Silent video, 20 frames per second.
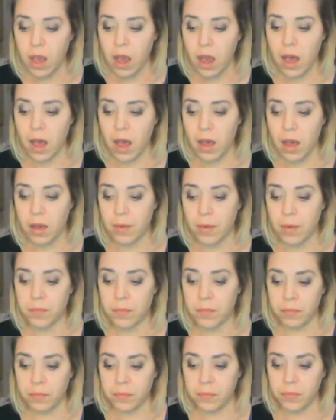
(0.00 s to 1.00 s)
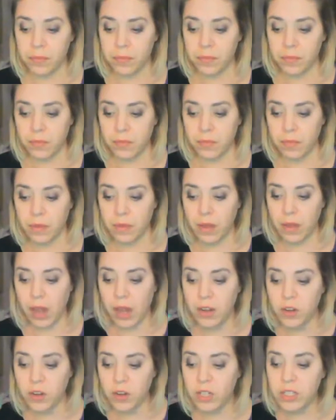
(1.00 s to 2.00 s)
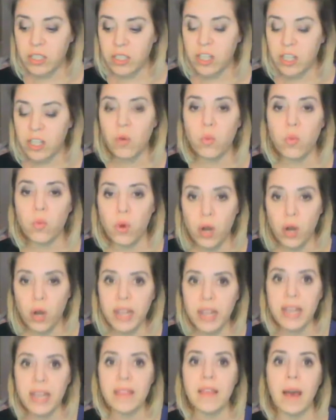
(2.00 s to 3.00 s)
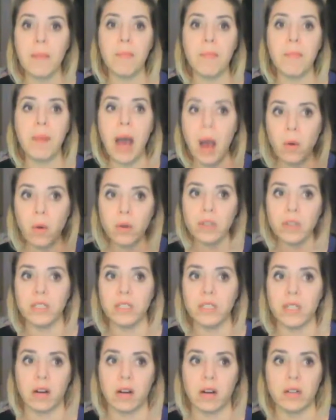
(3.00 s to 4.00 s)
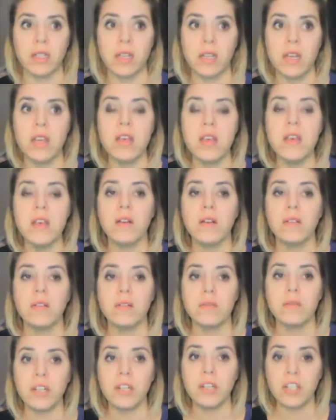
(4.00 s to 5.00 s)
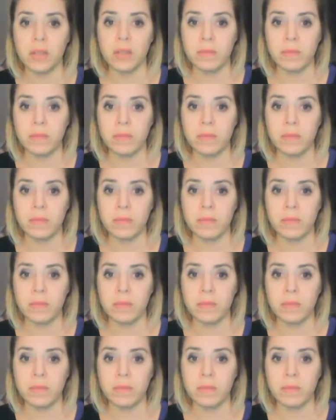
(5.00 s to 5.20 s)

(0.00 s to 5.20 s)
And you're going to start working that power start, which